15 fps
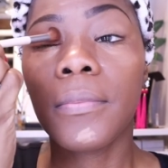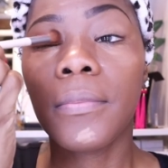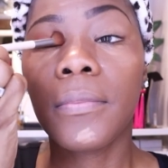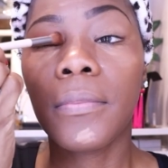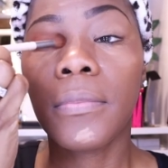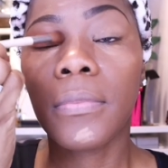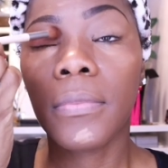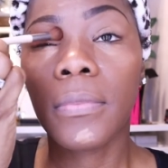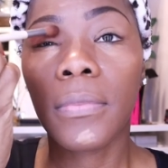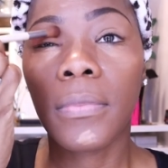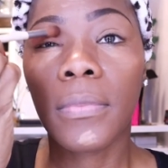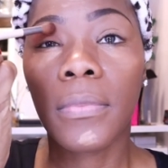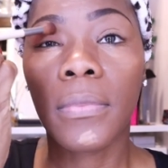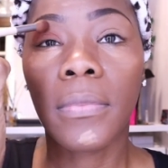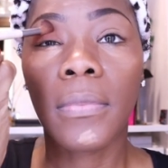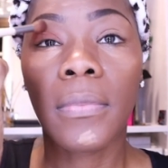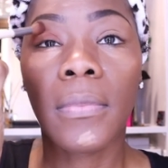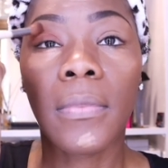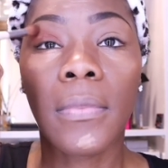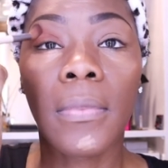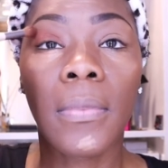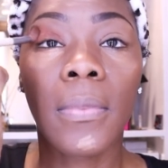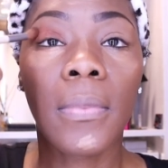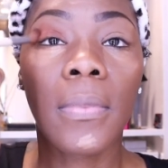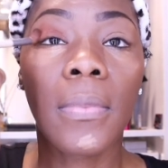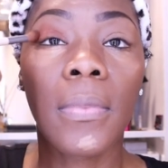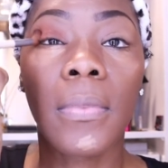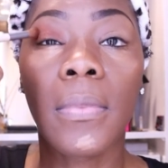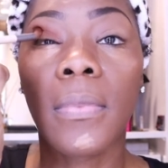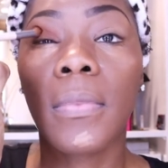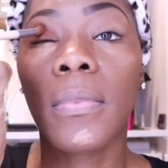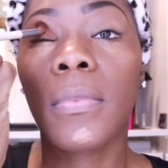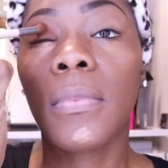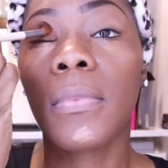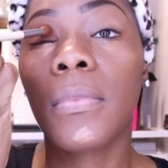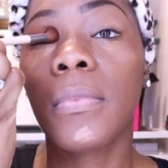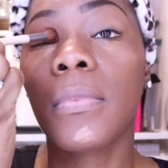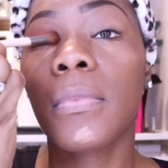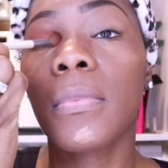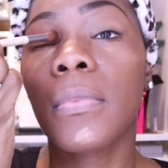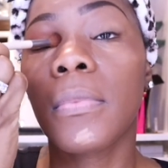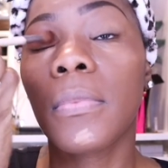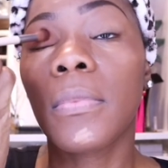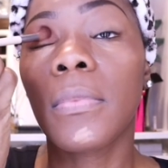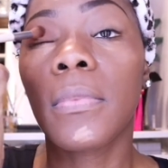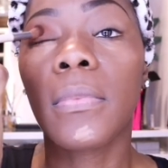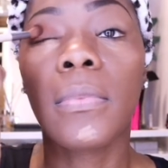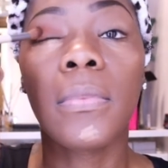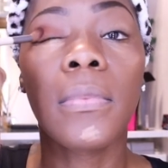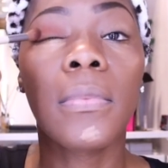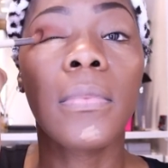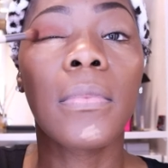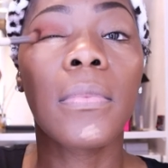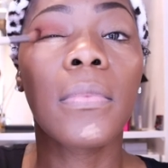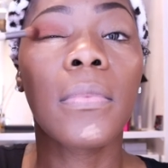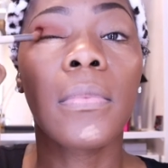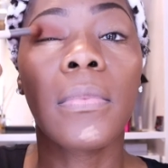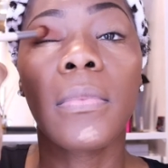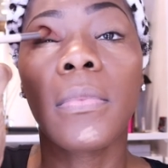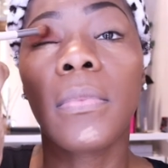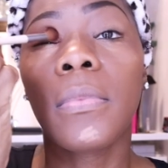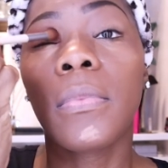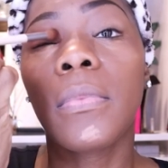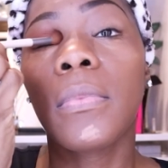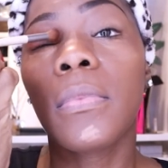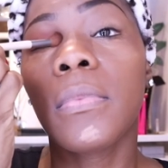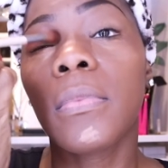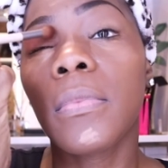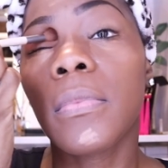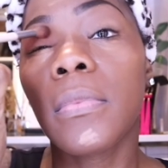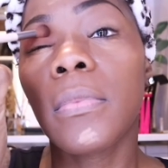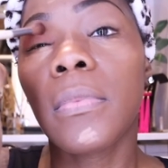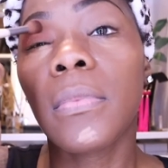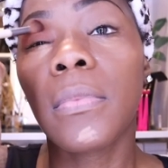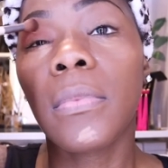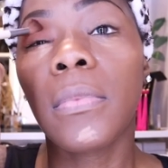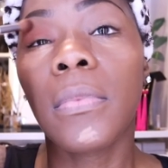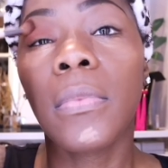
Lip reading: Nobody speaks.